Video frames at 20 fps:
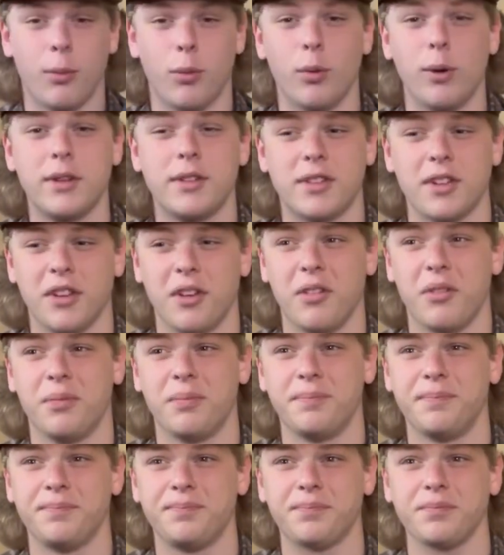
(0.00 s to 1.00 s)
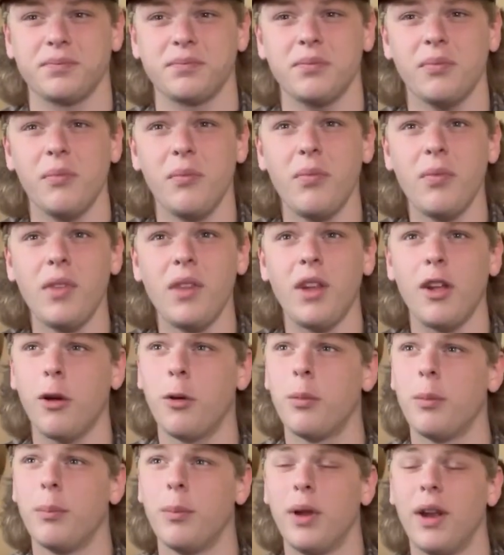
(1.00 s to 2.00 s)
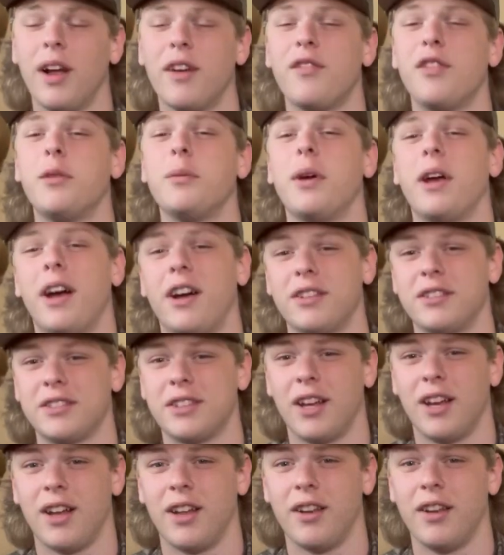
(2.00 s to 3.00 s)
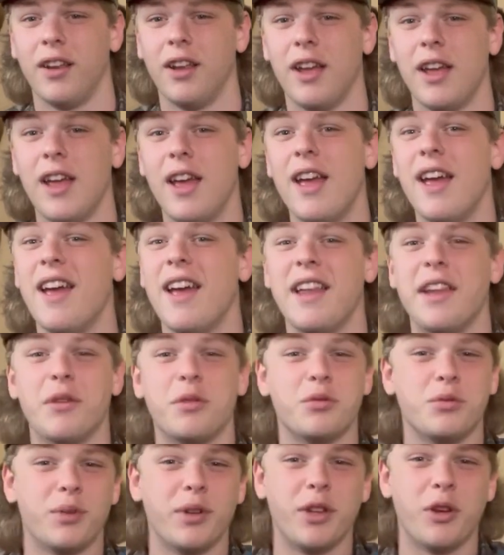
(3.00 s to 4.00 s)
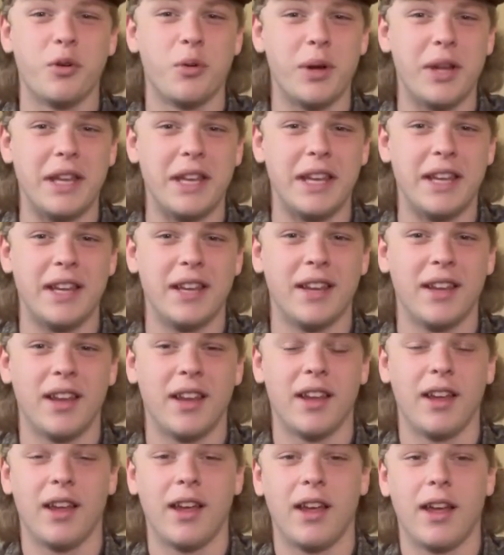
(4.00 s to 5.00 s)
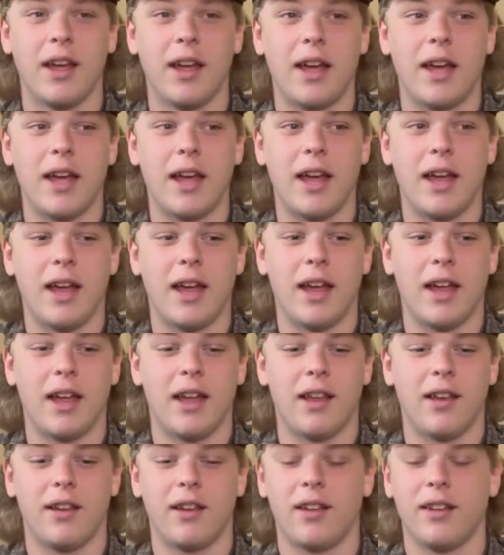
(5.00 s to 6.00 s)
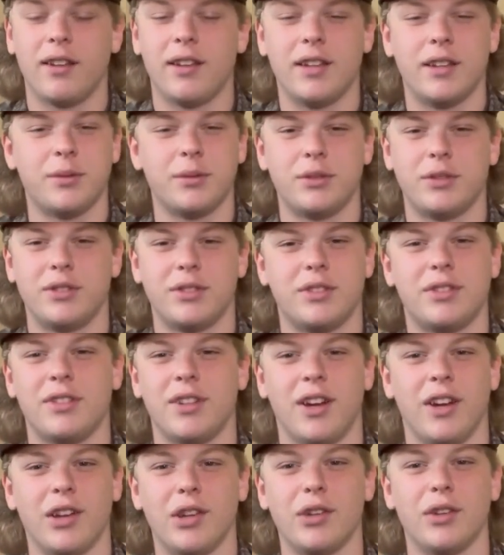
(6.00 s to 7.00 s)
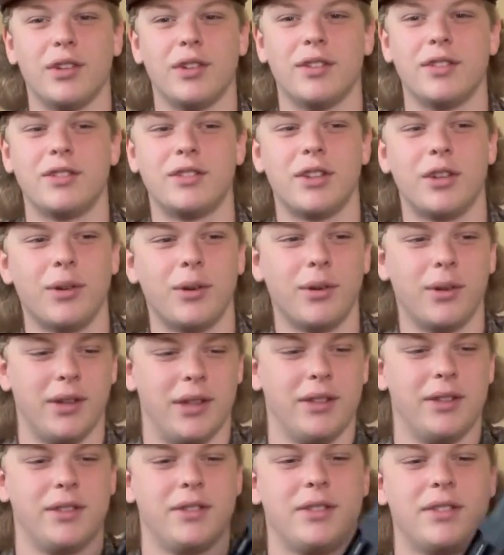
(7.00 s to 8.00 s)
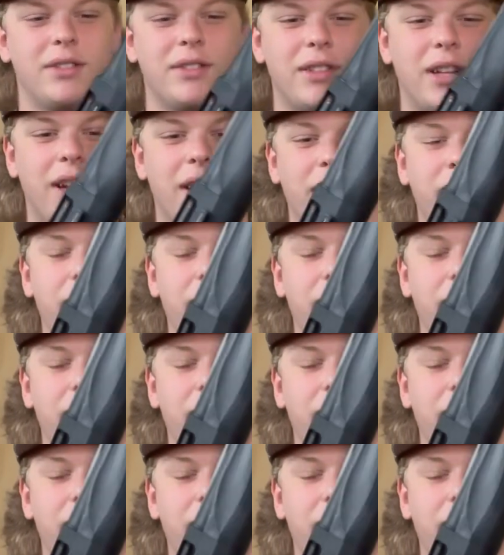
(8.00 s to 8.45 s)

weeks ago, but I filmed it outside. It was really windy, and it was just not good, so I just decided to